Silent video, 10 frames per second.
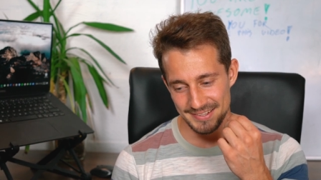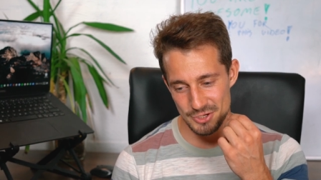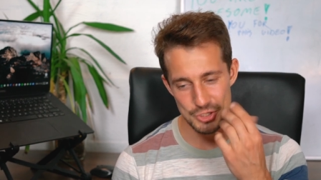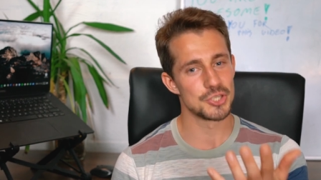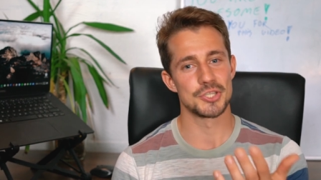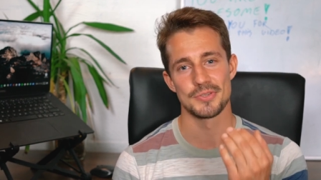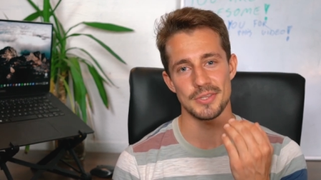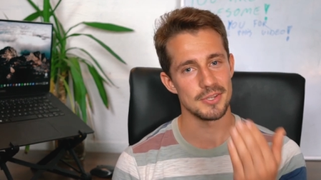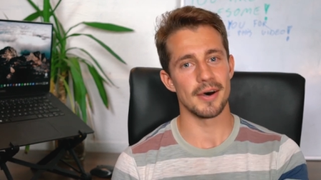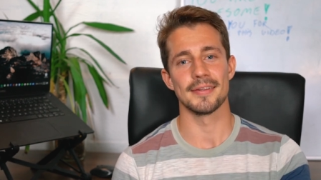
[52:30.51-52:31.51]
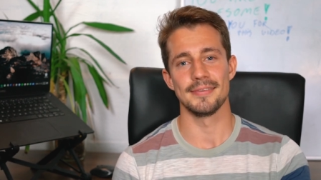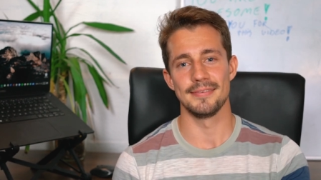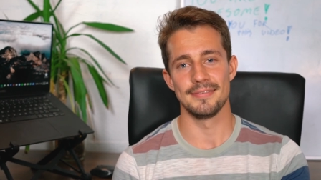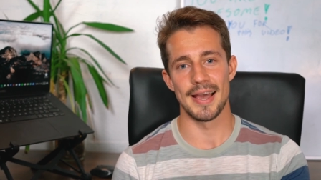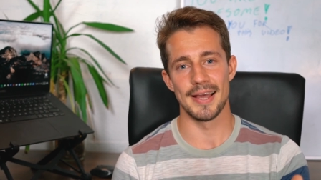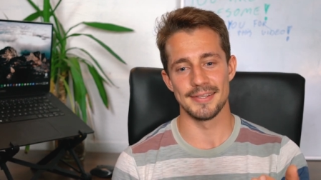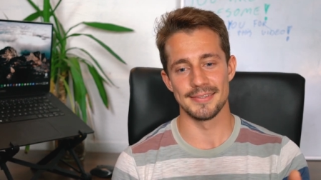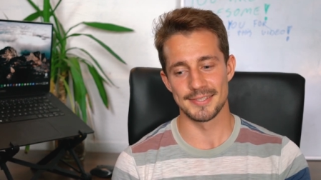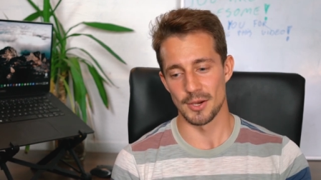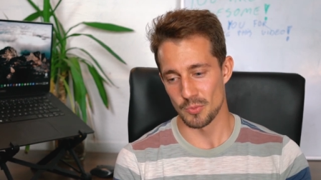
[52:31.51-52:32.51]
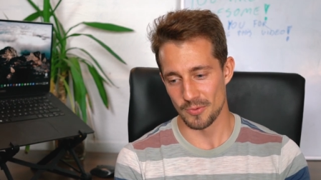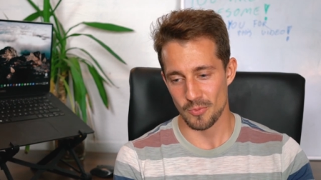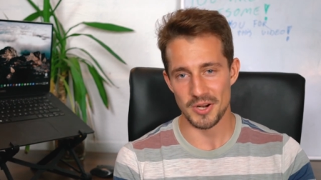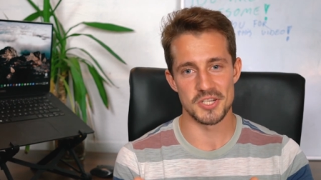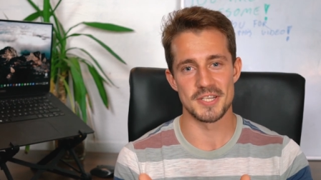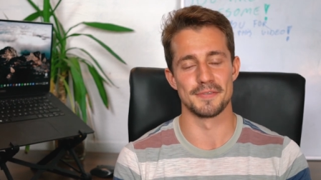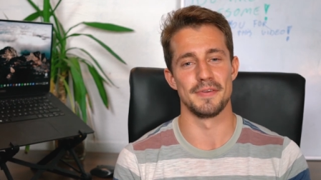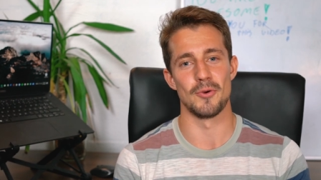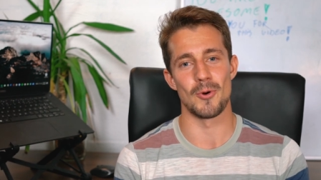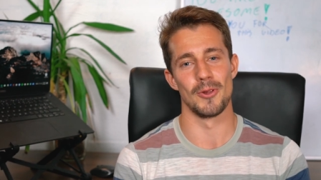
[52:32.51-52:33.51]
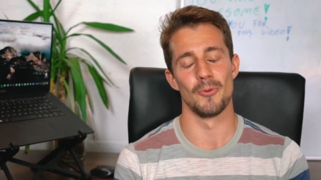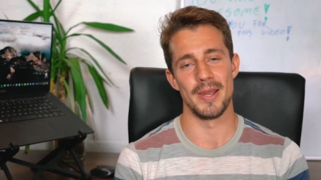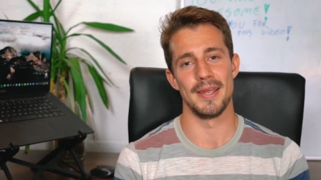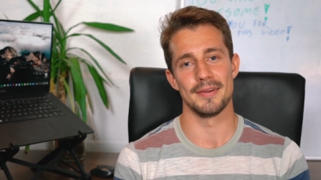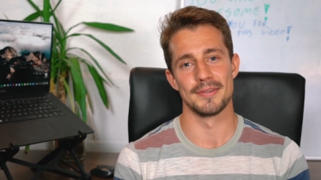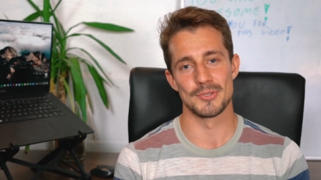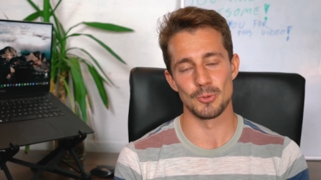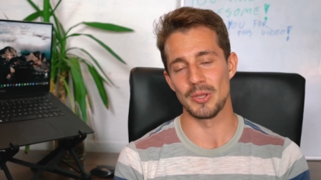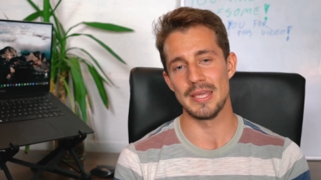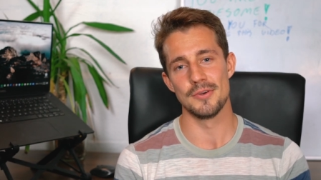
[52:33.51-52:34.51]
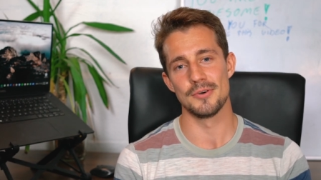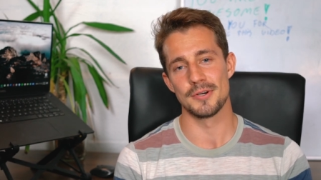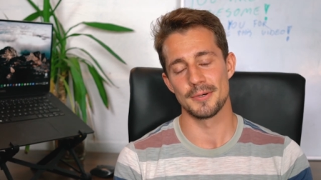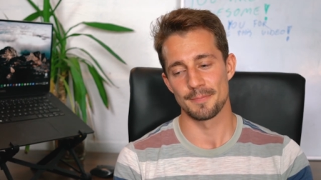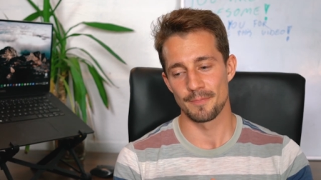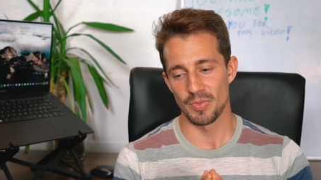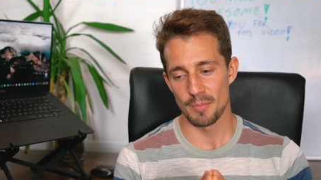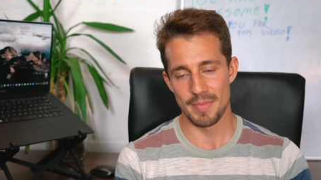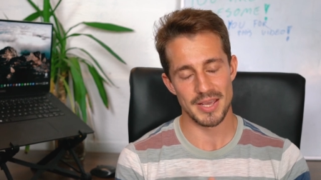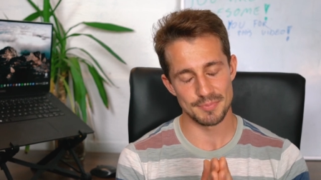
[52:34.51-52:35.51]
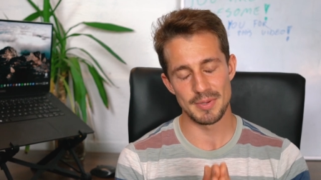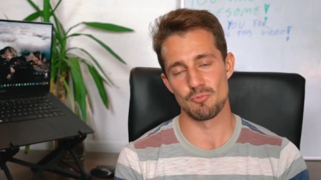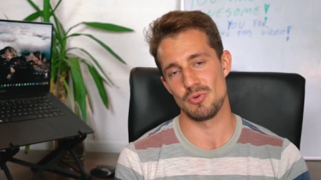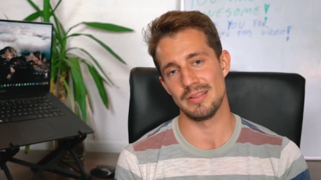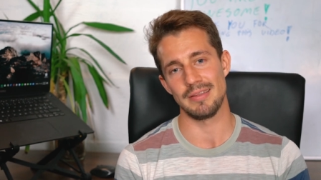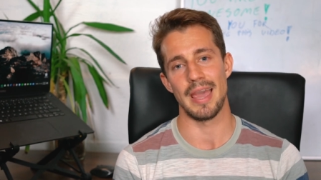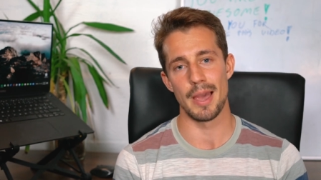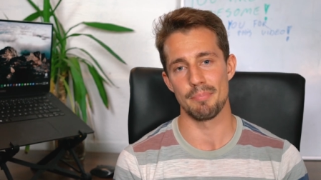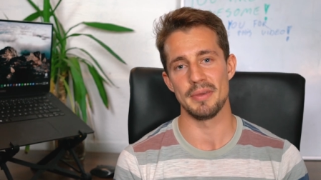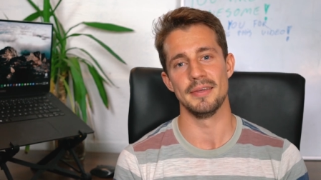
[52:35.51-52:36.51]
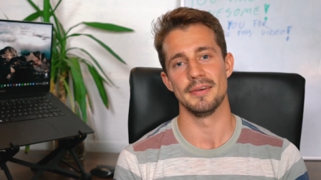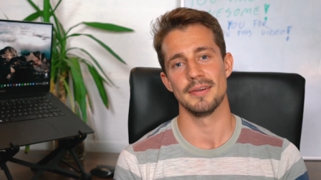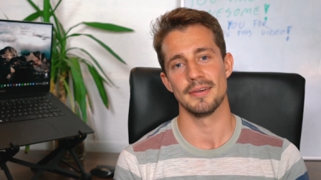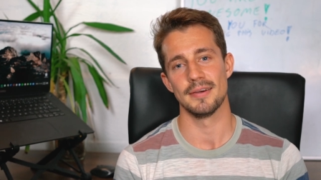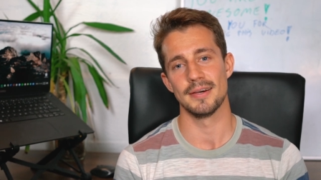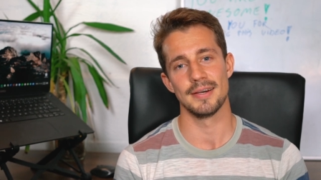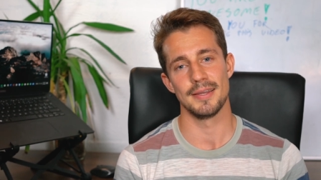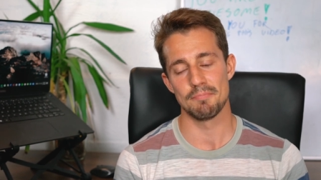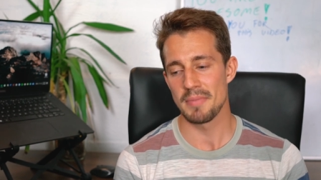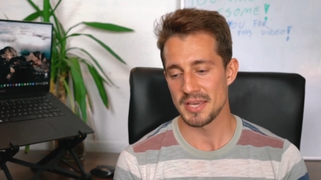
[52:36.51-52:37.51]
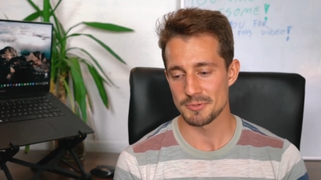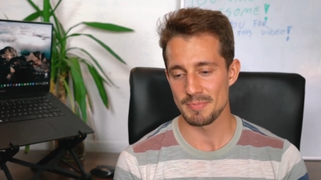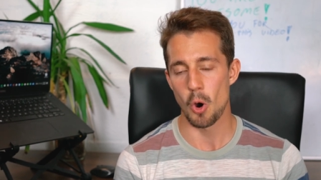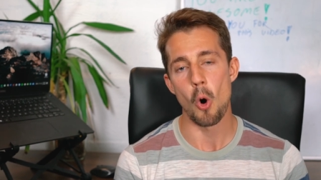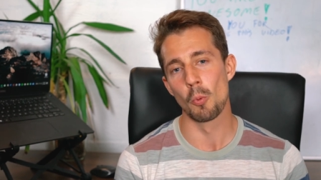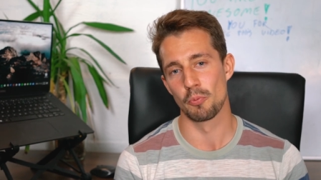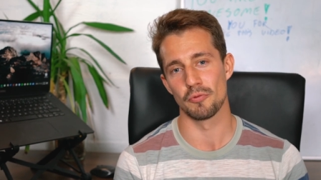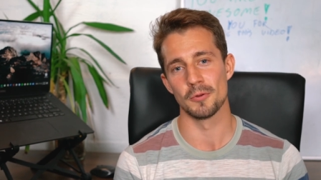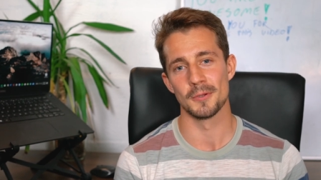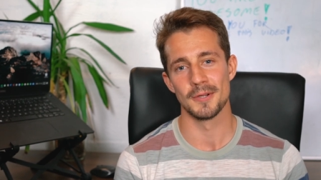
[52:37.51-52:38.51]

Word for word: Just the thought that someone watched this video all the way until here makes me really happy. Uh, it makes me hopeful.